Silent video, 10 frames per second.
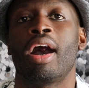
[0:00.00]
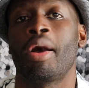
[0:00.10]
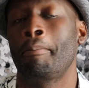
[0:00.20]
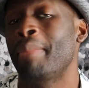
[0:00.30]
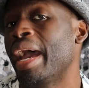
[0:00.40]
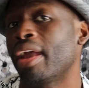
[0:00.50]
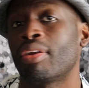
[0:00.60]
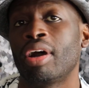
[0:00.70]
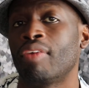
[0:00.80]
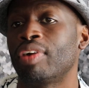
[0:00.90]
a
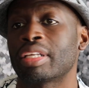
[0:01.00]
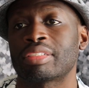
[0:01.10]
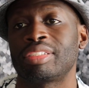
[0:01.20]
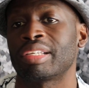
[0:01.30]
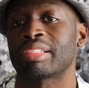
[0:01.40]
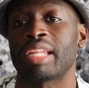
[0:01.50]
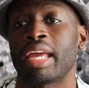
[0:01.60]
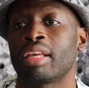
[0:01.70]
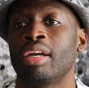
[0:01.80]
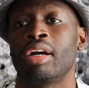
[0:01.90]
matter of us just
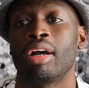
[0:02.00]
like